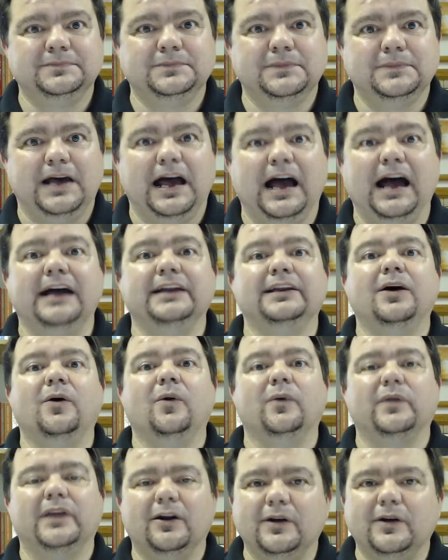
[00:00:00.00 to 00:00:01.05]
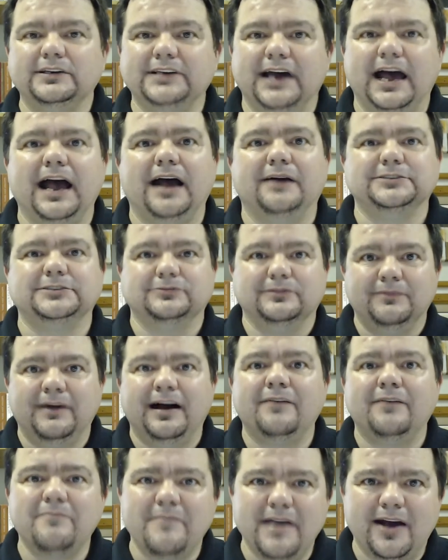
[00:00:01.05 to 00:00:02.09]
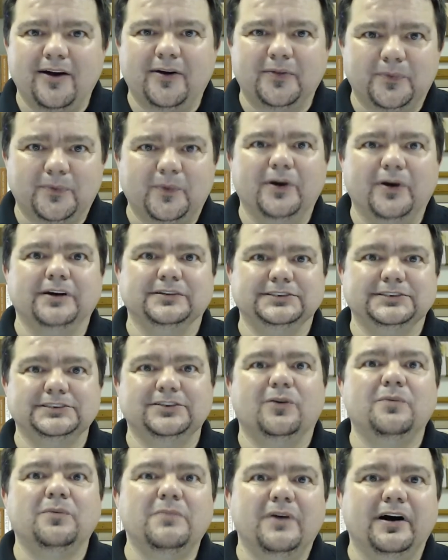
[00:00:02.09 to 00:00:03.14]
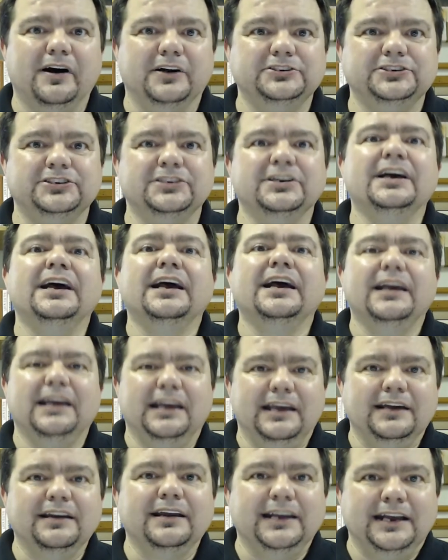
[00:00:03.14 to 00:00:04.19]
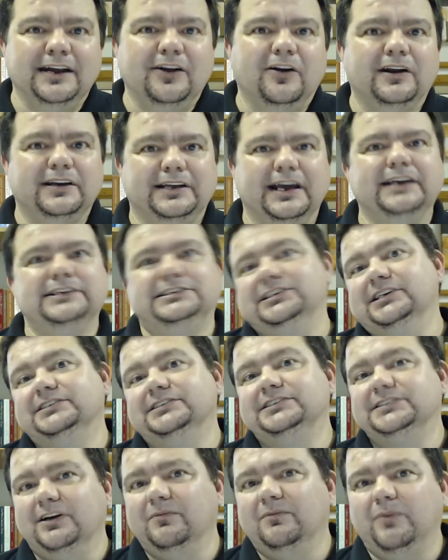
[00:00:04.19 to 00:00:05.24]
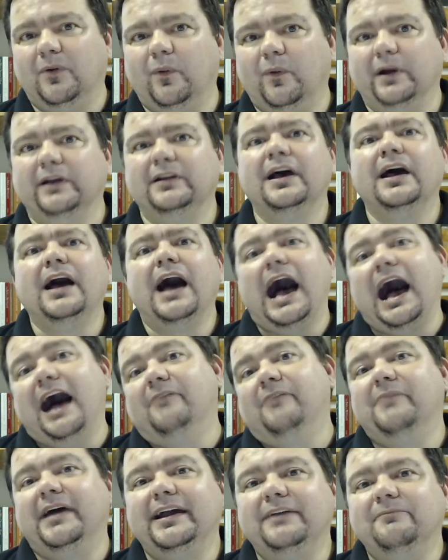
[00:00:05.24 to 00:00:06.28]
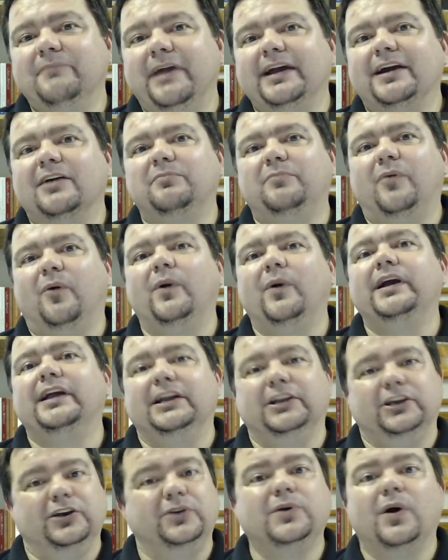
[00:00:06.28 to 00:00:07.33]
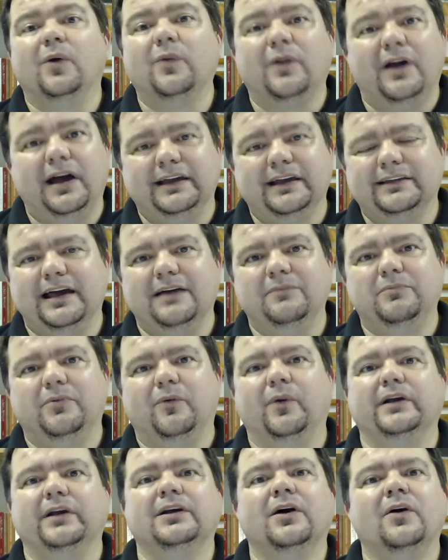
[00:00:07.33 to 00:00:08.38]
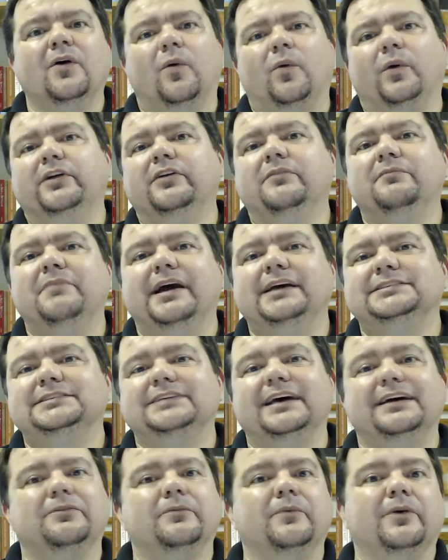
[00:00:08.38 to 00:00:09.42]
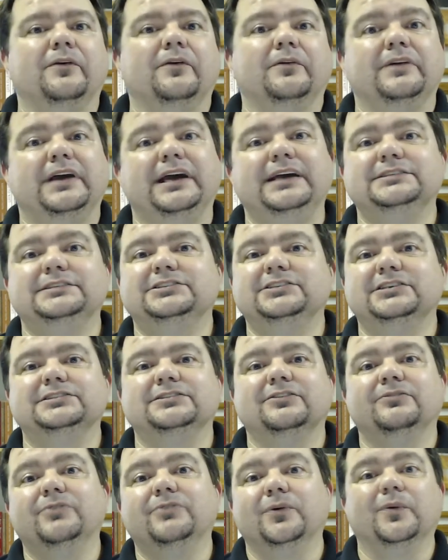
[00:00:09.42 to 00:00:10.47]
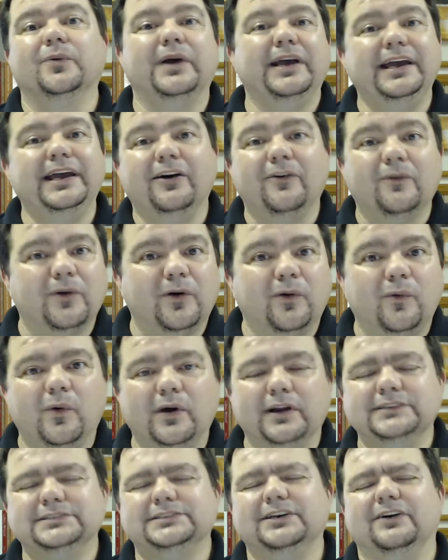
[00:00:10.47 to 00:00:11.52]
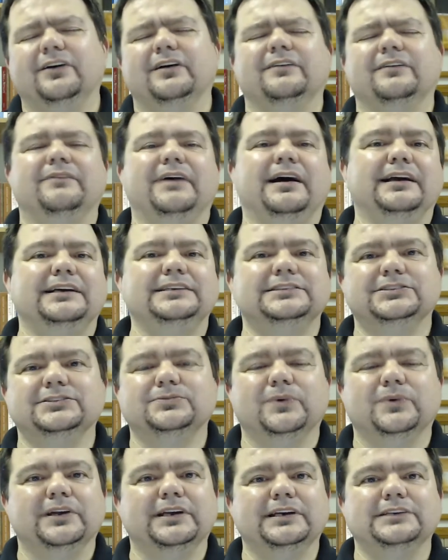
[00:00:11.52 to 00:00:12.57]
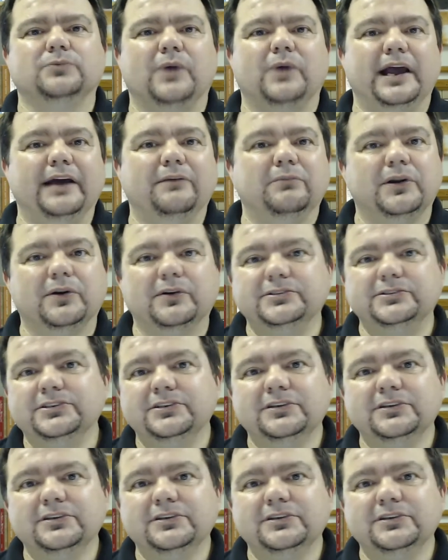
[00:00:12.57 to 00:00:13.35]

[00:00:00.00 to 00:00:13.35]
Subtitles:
I know there are times when my mouth runs so much, it irritates you at some point. I may make a point and you don't like that point. Or you may say, "Well, he's just a fool. He don't know what he's talking about. He's just one of these ramblers."